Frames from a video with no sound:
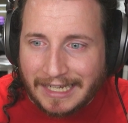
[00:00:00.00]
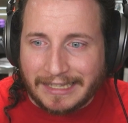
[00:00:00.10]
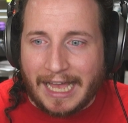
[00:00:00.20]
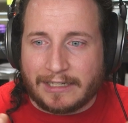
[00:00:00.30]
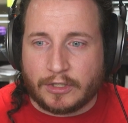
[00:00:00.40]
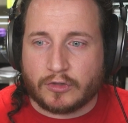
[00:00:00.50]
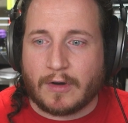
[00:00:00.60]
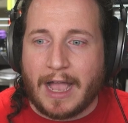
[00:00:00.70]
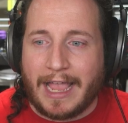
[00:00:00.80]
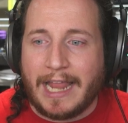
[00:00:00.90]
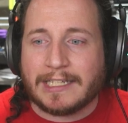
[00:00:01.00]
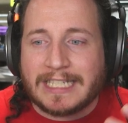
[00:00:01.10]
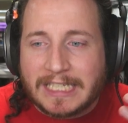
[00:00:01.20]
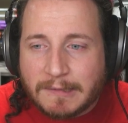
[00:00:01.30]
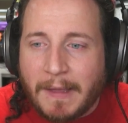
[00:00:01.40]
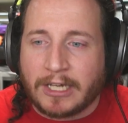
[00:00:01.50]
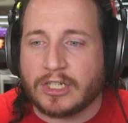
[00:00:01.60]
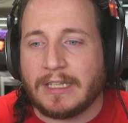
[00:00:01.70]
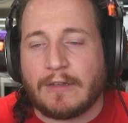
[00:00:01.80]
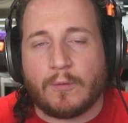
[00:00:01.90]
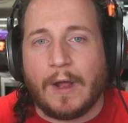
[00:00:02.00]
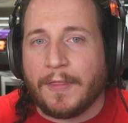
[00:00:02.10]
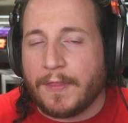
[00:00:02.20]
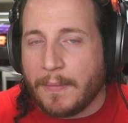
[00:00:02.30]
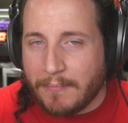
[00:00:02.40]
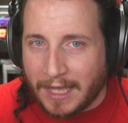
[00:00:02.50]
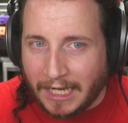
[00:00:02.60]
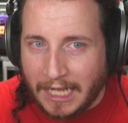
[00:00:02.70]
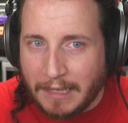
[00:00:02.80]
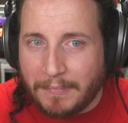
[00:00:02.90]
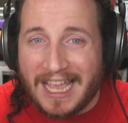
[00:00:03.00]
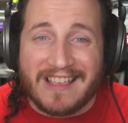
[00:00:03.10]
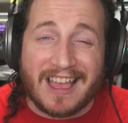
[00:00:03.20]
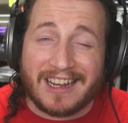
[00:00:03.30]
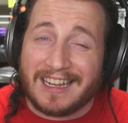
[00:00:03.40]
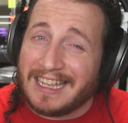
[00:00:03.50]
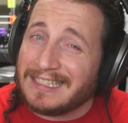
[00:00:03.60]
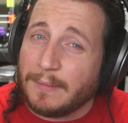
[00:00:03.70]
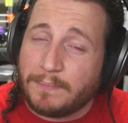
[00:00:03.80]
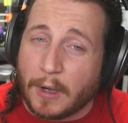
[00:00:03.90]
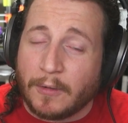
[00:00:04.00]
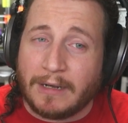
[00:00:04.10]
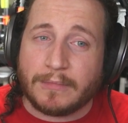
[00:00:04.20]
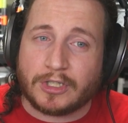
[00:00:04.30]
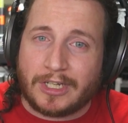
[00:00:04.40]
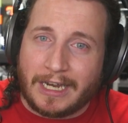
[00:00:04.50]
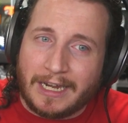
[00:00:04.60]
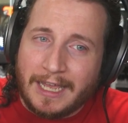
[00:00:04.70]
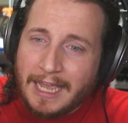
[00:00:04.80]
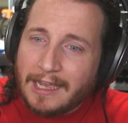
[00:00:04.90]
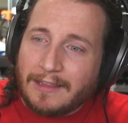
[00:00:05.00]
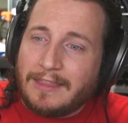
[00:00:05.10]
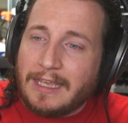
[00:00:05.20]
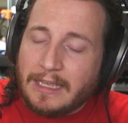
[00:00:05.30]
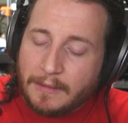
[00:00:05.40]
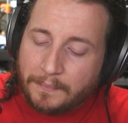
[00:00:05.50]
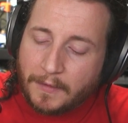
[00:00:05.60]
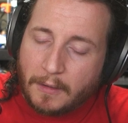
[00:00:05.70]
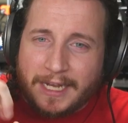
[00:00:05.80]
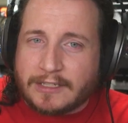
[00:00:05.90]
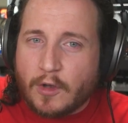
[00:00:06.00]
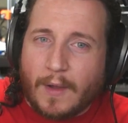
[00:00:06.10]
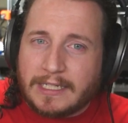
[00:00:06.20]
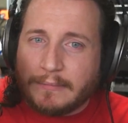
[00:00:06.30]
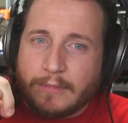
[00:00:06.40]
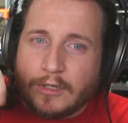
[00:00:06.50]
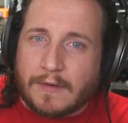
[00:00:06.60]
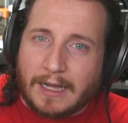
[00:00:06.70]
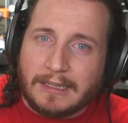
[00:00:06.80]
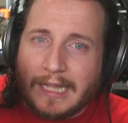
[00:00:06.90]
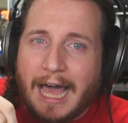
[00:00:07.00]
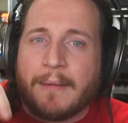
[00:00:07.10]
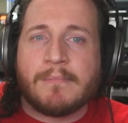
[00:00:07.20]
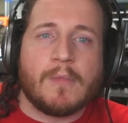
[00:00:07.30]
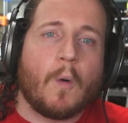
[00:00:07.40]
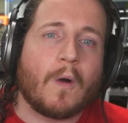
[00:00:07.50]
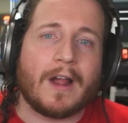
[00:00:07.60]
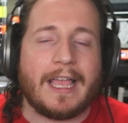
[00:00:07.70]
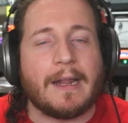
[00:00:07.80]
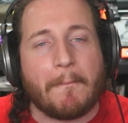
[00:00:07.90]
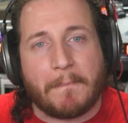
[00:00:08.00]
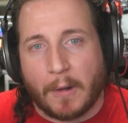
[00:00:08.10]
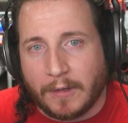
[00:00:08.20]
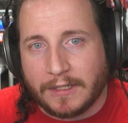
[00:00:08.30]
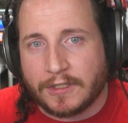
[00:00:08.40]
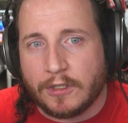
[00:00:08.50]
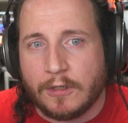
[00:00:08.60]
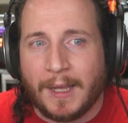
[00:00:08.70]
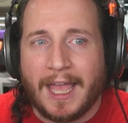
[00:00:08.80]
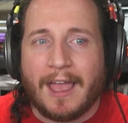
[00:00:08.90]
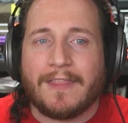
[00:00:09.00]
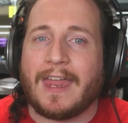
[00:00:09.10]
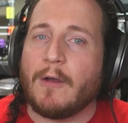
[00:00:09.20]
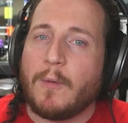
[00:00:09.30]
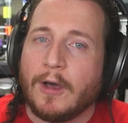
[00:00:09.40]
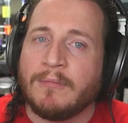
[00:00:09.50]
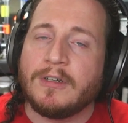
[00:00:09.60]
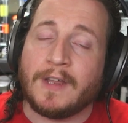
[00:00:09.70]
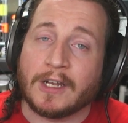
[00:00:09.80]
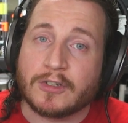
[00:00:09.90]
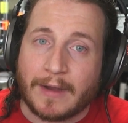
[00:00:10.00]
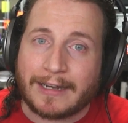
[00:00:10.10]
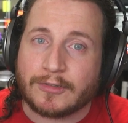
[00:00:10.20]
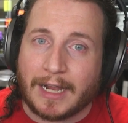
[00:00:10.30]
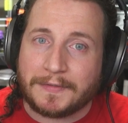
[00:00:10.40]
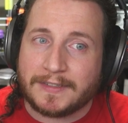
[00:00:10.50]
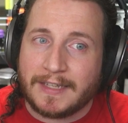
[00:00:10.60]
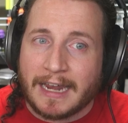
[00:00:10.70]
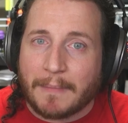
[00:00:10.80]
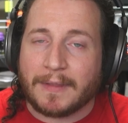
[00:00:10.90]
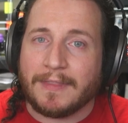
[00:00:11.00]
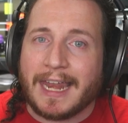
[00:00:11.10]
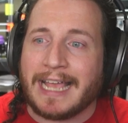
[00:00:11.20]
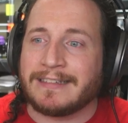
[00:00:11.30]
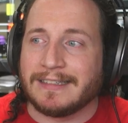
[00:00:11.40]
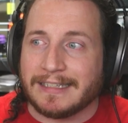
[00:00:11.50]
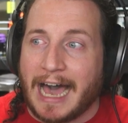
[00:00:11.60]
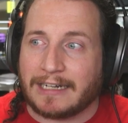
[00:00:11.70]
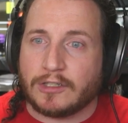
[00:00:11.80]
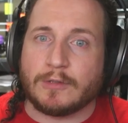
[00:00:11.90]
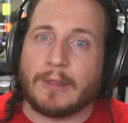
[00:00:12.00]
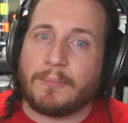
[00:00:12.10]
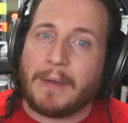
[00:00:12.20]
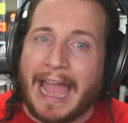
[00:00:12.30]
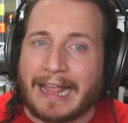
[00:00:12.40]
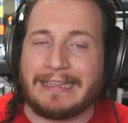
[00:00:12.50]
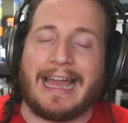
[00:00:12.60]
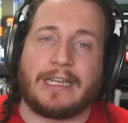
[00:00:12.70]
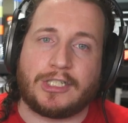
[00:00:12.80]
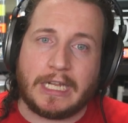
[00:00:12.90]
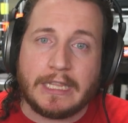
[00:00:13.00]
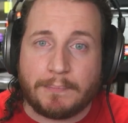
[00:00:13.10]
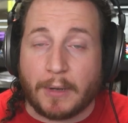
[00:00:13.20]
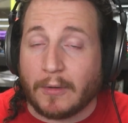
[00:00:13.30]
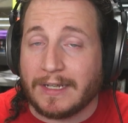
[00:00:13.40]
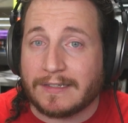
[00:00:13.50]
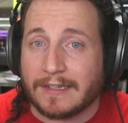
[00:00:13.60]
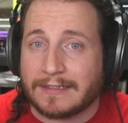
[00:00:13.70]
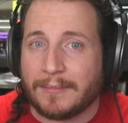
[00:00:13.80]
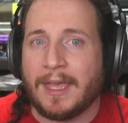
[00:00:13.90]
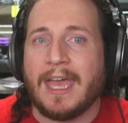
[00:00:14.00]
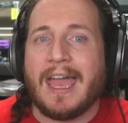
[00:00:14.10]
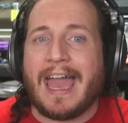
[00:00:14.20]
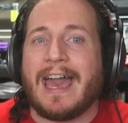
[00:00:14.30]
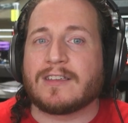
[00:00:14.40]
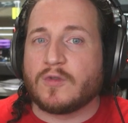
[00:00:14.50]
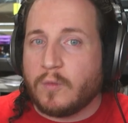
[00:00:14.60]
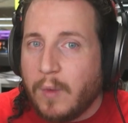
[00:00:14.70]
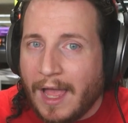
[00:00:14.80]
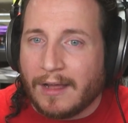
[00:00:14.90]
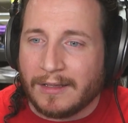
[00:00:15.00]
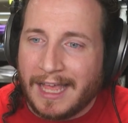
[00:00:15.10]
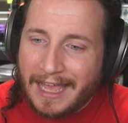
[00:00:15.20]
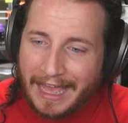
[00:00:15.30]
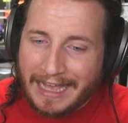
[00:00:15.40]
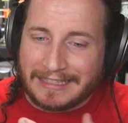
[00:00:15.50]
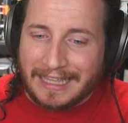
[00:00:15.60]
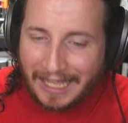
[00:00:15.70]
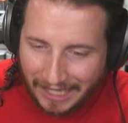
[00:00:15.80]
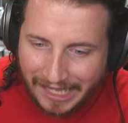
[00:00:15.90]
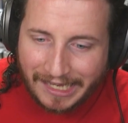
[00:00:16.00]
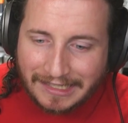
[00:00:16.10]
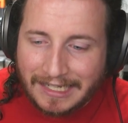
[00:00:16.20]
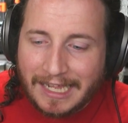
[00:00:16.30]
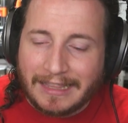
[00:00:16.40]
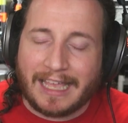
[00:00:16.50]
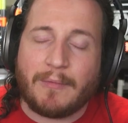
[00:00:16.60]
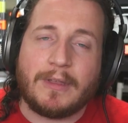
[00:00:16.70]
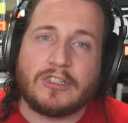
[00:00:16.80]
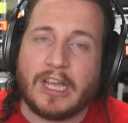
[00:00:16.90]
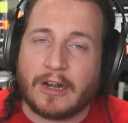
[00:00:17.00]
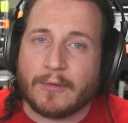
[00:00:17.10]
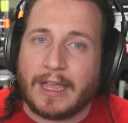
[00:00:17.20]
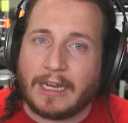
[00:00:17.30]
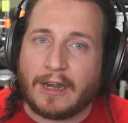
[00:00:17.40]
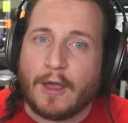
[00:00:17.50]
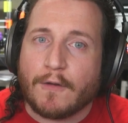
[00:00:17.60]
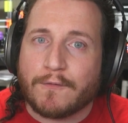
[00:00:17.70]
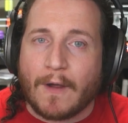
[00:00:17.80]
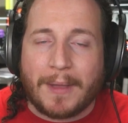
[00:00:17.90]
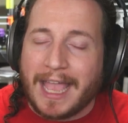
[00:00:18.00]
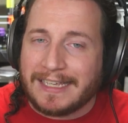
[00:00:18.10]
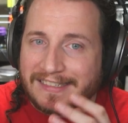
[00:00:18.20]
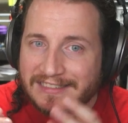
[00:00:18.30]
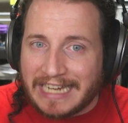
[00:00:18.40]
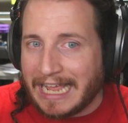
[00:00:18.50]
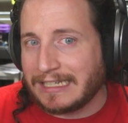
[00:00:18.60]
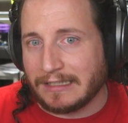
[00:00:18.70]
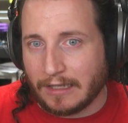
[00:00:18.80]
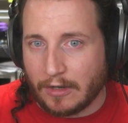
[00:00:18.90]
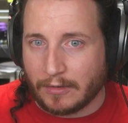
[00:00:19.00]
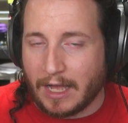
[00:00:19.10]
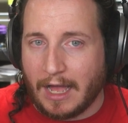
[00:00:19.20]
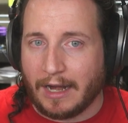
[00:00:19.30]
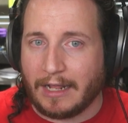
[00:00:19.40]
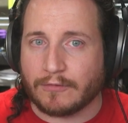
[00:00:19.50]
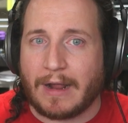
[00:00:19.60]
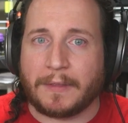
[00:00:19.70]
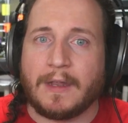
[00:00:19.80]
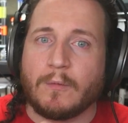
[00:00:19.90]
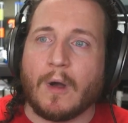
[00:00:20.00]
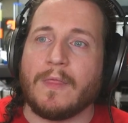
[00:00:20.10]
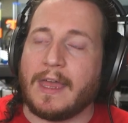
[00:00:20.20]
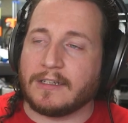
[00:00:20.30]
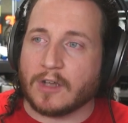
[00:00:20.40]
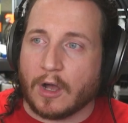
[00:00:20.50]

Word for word: a lot to try, and especially with the Mini, being that it is a Bowden machine, the filament is going to move a lot more in a Bowden tube than it will move in a direct drive setup. That has a lot to do with backlash in the Bowden system, as well as the heat that can be generated from a standalone hot end rather than one that is